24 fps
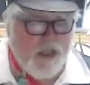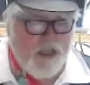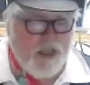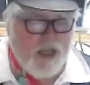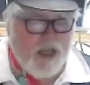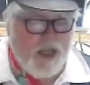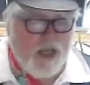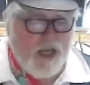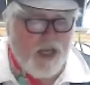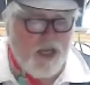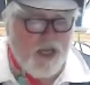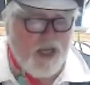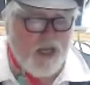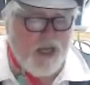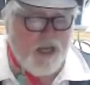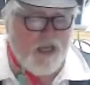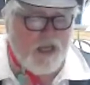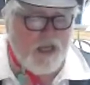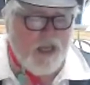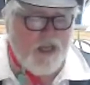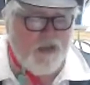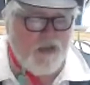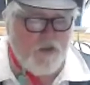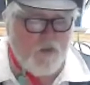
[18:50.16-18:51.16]

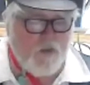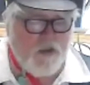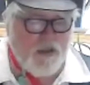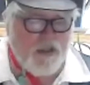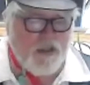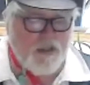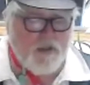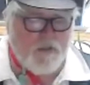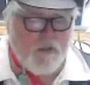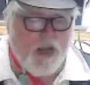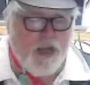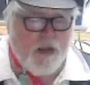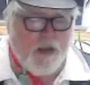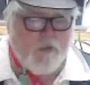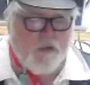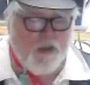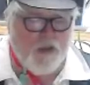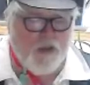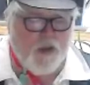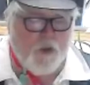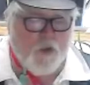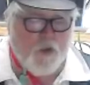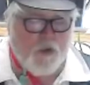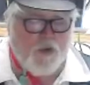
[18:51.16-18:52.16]
Another one that's
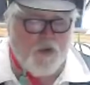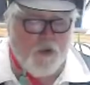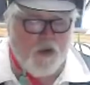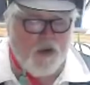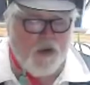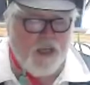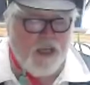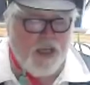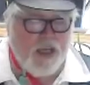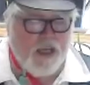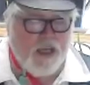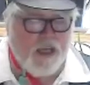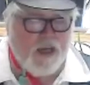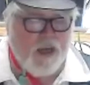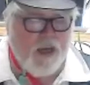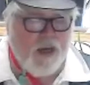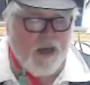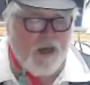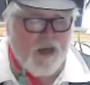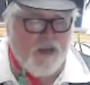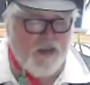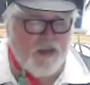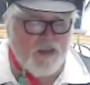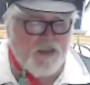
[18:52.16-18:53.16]
popular with organic
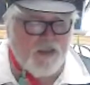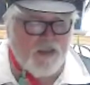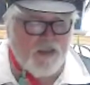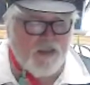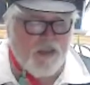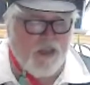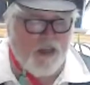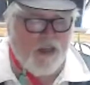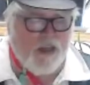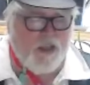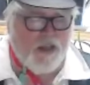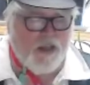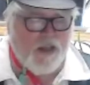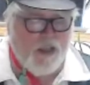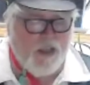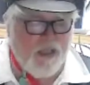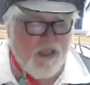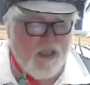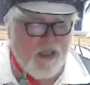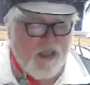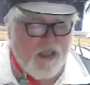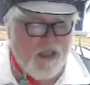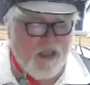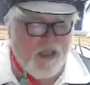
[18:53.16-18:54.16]
gardeners is called
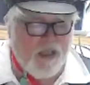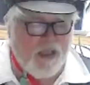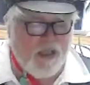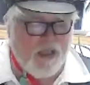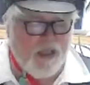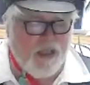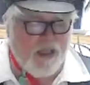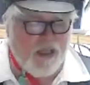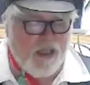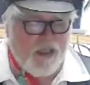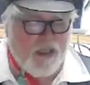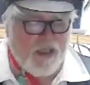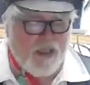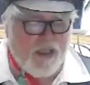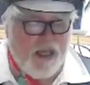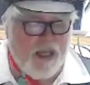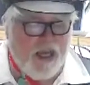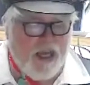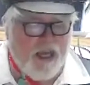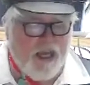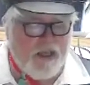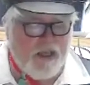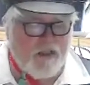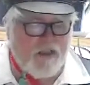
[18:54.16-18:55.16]

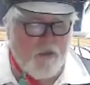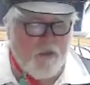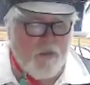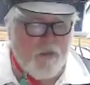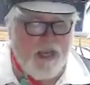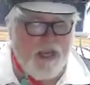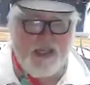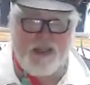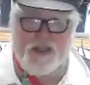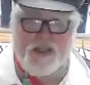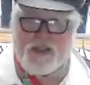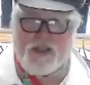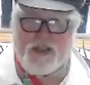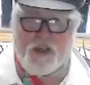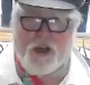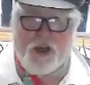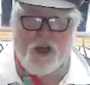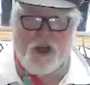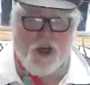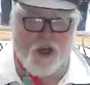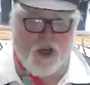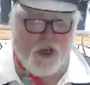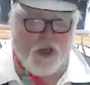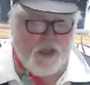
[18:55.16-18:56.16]
Diatomaceous
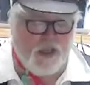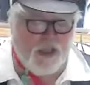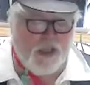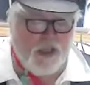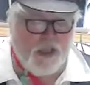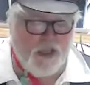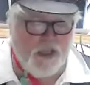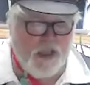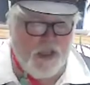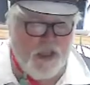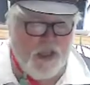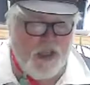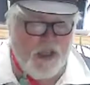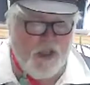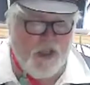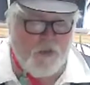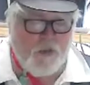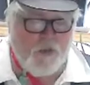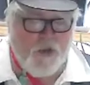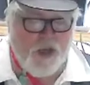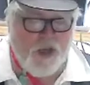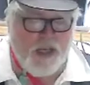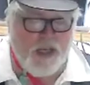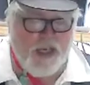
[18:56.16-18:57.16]
Earth.
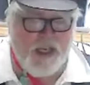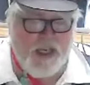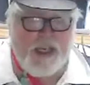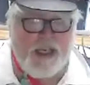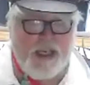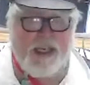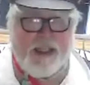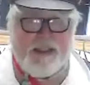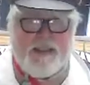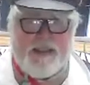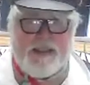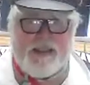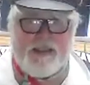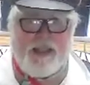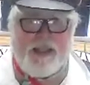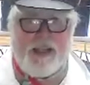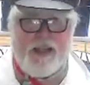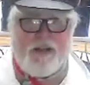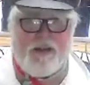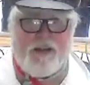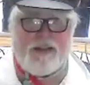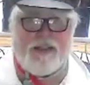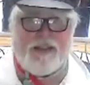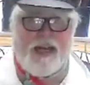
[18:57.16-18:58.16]
And what it is
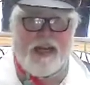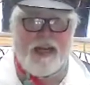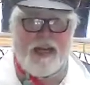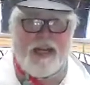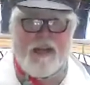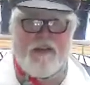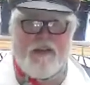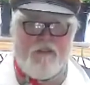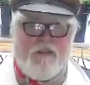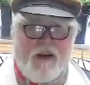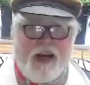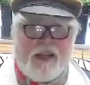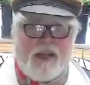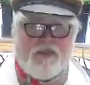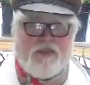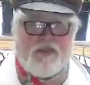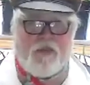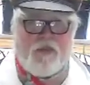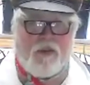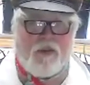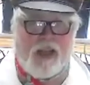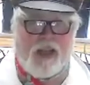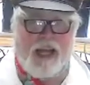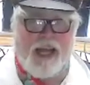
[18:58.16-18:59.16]
little tiny
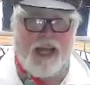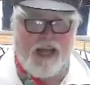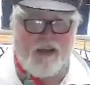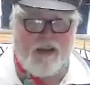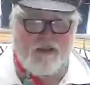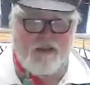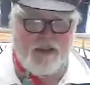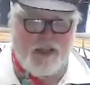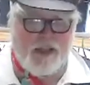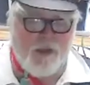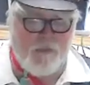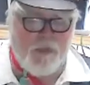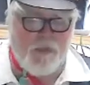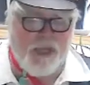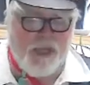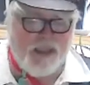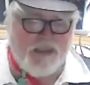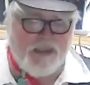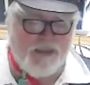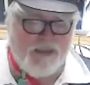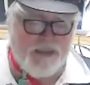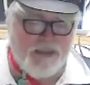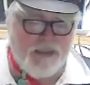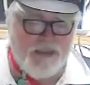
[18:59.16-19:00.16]
fossil algae
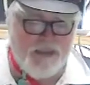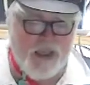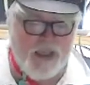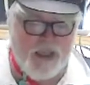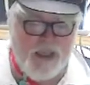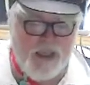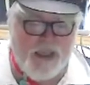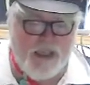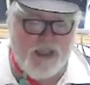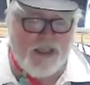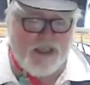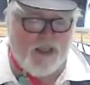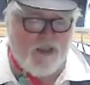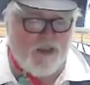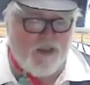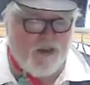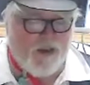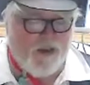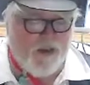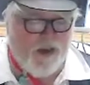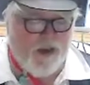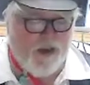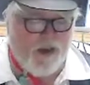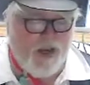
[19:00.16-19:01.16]
pieces that
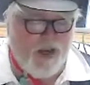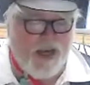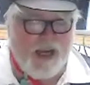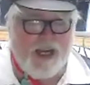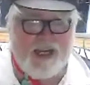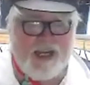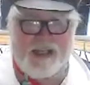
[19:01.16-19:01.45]
are like